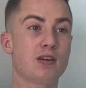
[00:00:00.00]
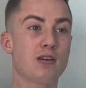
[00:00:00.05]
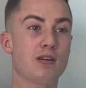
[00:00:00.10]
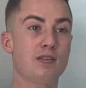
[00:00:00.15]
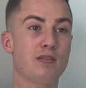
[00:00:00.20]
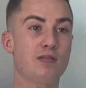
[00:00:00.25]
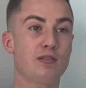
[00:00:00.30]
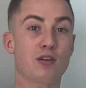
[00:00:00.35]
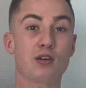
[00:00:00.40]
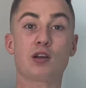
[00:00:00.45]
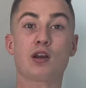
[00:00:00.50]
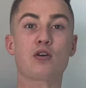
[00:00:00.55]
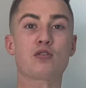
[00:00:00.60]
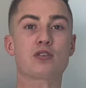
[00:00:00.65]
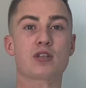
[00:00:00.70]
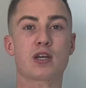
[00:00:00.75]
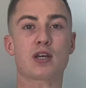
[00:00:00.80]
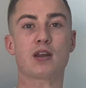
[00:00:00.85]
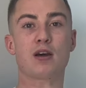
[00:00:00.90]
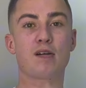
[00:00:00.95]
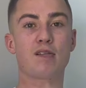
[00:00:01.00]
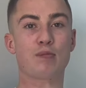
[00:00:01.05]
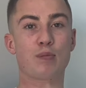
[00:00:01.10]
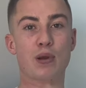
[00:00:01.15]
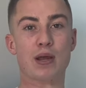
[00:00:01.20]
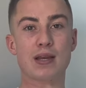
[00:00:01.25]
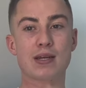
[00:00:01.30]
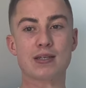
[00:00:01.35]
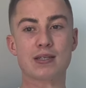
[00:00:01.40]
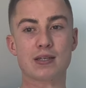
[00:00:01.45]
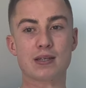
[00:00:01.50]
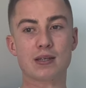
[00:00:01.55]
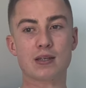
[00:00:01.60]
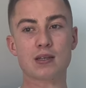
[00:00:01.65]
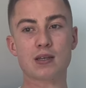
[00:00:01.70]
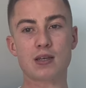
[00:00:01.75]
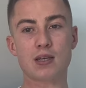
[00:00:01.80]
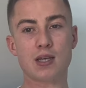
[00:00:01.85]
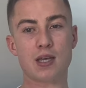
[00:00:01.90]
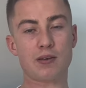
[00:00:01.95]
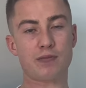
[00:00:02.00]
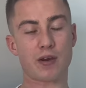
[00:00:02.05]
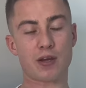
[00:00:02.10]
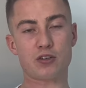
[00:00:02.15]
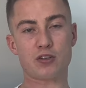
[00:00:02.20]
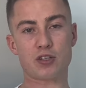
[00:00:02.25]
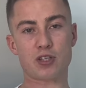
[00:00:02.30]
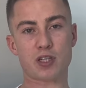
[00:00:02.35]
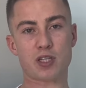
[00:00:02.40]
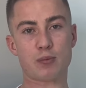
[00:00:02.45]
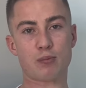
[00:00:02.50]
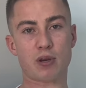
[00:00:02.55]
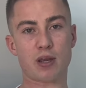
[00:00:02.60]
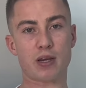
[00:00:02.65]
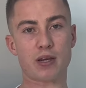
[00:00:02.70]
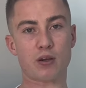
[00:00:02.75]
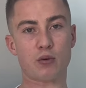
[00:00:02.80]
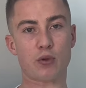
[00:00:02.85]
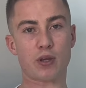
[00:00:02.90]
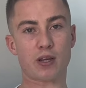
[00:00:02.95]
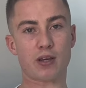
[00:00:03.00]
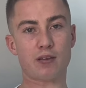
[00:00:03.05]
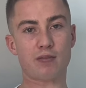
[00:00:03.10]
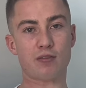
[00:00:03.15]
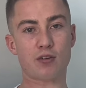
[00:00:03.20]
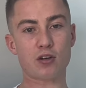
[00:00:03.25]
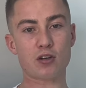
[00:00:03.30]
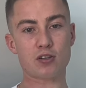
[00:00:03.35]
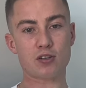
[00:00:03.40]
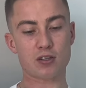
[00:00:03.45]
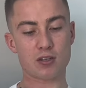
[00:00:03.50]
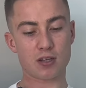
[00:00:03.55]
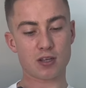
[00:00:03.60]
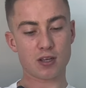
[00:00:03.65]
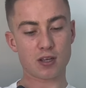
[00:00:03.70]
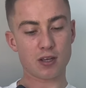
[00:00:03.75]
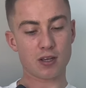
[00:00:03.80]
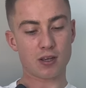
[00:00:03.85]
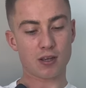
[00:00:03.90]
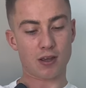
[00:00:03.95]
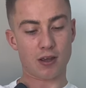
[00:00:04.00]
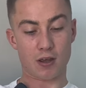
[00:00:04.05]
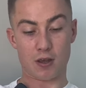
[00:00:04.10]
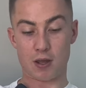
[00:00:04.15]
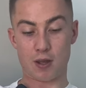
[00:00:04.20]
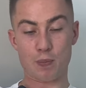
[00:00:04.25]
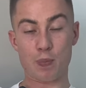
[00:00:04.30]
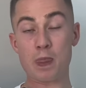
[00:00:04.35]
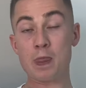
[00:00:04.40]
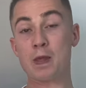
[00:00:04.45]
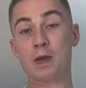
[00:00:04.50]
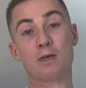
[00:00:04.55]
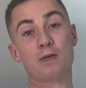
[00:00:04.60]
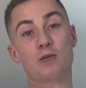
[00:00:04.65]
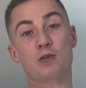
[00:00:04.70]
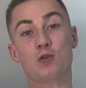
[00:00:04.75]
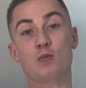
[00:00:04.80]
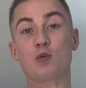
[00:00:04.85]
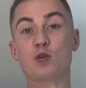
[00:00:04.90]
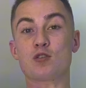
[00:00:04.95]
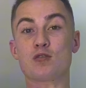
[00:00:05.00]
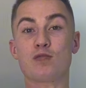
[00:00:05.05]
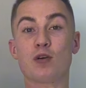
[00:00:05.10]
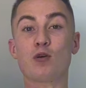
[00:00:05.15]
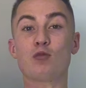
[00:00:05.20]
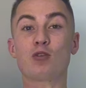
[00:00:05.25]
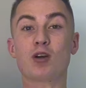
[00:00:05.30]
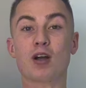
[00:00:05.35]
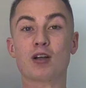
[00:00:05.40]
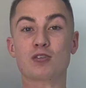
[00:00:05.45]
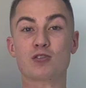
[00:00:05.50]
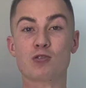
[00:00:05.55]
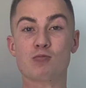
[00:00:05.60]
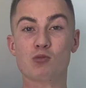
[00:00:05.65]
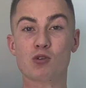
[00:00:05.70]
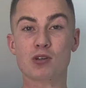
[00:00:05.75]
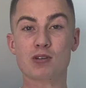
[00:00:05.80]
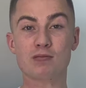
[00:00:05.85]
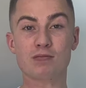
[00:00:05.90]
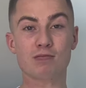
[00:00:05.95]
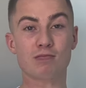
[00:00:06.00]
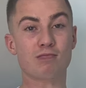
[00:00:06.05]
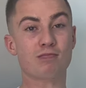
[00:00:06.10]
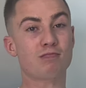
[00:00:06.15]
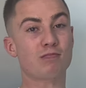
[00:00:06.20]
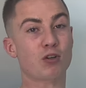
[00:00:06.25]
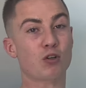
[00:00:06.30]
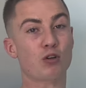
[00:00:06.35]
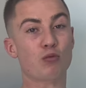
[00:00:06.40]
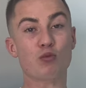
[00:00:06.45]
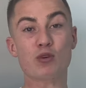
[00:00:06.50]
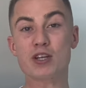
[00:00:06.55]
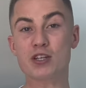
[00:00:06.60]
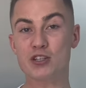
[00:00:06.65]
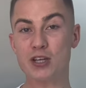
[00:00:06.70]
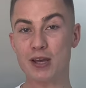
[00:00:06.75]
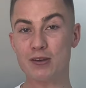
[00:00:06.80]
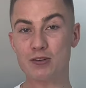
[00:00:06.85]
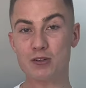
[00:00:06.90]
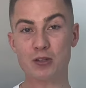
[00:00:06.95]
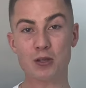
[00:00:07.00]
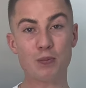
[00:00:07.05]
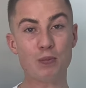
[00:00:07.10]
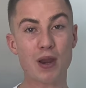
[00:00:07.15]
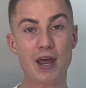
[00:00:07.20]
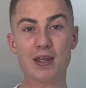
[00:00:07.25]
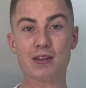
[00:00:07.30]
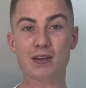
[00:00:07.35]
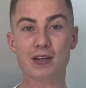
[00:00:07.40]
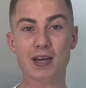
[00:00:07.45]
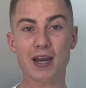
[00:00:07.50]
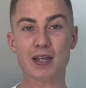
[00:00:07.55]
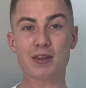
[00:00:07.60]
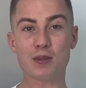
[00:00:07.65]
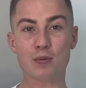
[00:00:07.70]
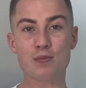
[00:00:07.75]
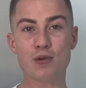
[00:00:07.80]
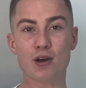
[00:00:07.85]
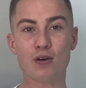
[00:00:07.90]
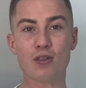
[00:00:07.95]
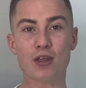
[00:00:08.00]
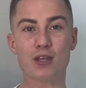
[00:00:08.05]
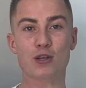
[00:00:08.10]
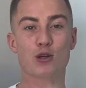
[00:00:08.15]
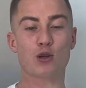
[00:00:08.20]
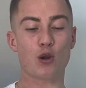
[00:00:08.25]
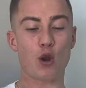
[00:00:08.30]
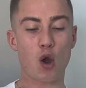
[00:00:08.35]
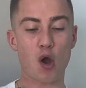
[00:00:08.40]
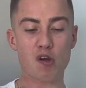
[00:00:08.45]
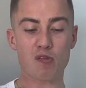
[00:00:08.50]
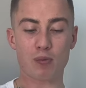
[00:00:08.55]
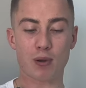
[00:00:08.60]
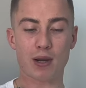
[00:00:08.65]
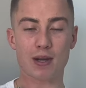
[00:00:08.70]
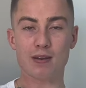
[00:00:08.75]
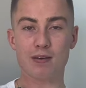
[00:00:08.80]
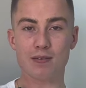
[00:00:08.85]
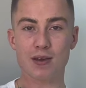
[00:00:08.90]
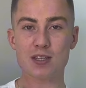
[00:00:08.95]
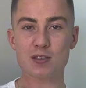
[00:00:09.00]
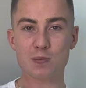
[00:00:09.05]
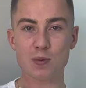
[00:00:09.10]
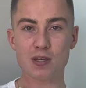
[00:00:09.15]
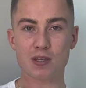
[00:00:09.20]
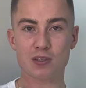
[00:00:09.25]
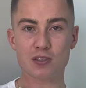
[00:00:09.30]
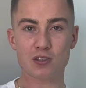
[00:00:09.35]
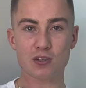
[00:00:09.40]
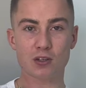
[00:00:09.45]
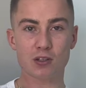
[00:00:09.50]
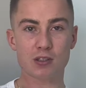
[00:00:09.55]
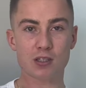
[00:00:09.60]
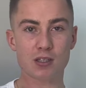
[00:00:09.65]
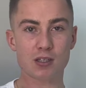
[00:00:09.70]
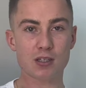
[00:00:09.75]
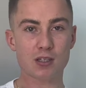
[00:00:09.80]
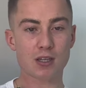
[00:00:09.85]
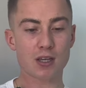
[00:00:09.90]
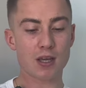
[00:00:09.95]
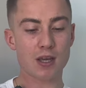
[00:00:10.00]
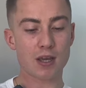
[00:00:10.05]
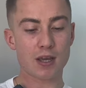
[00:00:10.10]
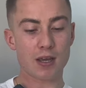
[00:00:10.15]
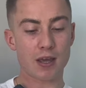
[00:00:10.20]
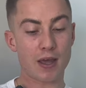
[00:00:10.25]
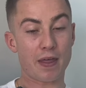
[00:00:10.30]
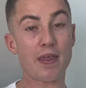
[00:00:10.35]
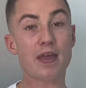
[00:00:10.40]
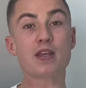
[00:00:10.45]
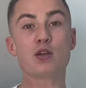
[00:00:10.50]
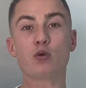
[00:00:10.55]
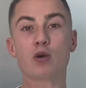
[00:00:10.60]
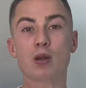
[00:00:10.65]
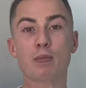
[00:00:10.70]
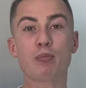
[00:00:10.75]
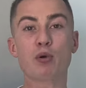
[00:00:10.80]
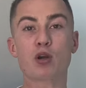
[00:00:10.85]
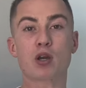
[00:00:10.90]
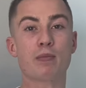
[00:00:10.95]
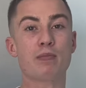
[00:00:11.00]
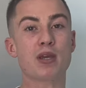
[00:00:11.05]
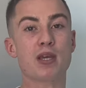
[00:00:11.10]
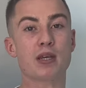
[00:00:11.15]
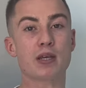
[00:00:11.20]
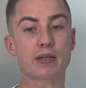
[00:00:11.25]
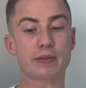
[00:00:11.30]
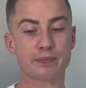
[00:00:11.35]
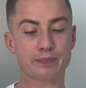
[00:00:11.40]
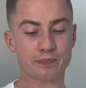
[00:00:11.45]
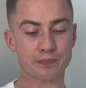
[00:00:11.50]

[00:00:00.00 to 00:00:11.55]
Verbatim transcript: for closing an off plan deal, if I just explain it quickly first, um, you must phone call someone or reach out to them, let, let them know that you're an off plan investment consultant, and then you want to book a meeting.